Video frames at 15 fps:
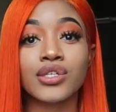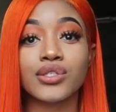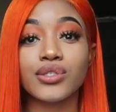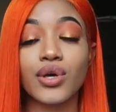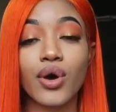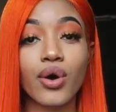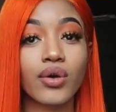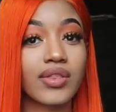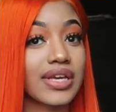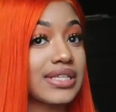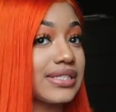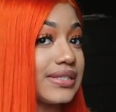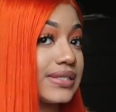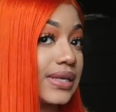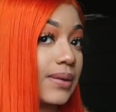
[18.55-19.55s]
So
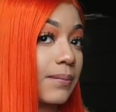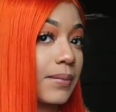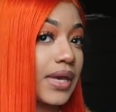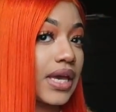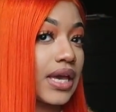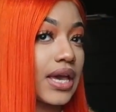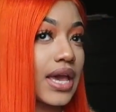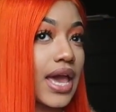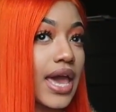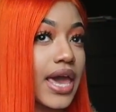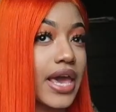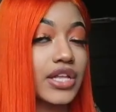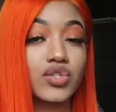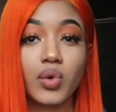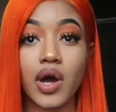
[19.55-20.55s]
they sent me
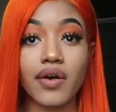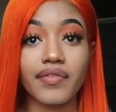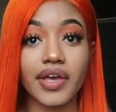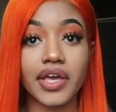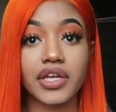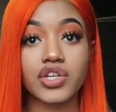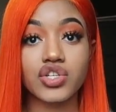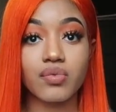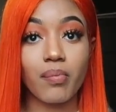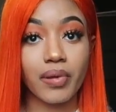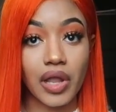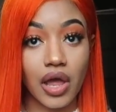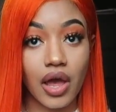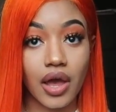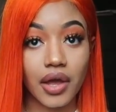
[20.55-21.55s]
a 12-inch
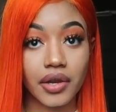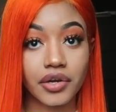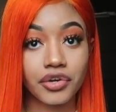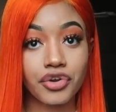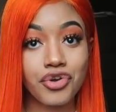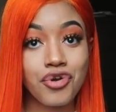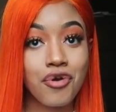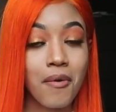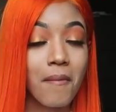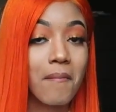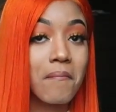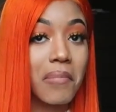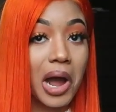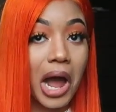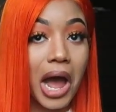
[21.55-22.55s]
blonde
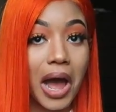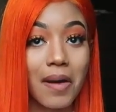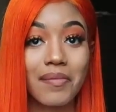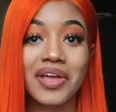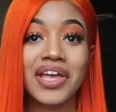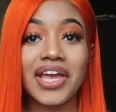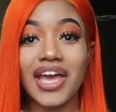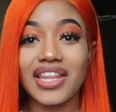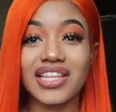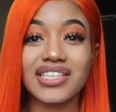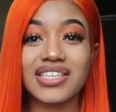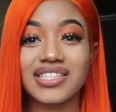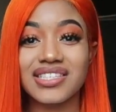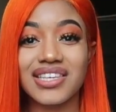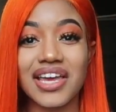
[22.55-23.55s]
bob, and
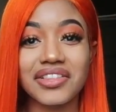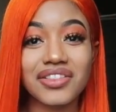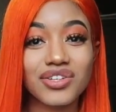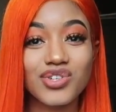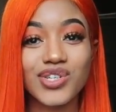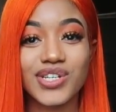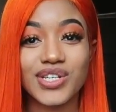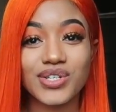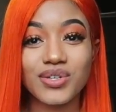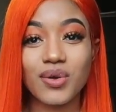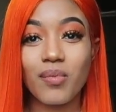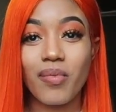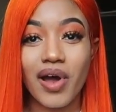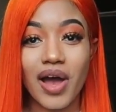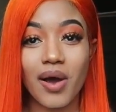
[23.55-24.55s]
this isn't like the
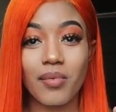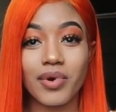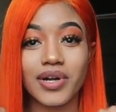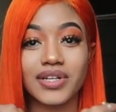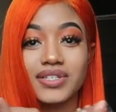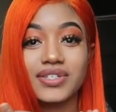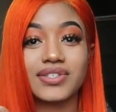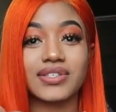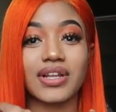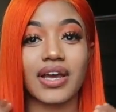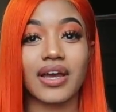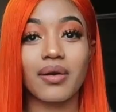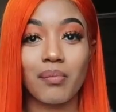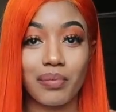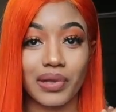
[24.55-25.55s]
traditional bob where it's just
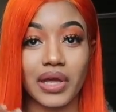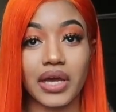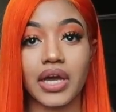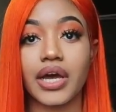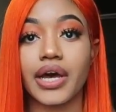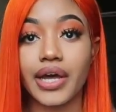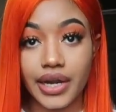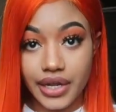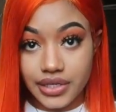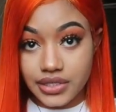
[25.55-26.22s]
like blunt cut.